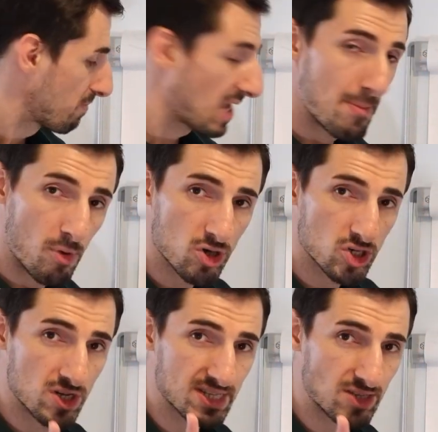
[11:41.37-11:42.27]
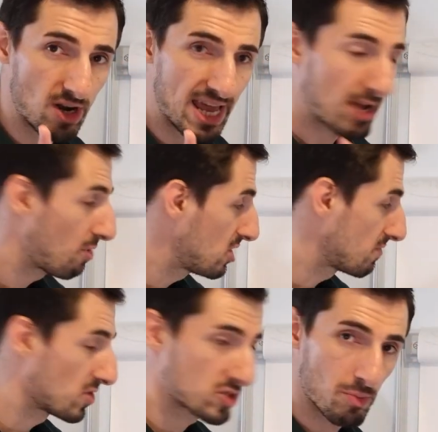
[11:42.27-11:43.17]
emotions are the language
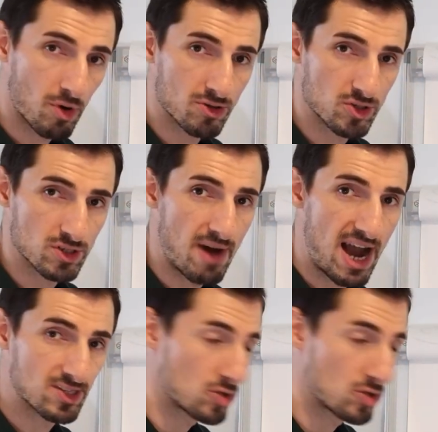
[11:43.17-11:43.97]
of the subconscious mind.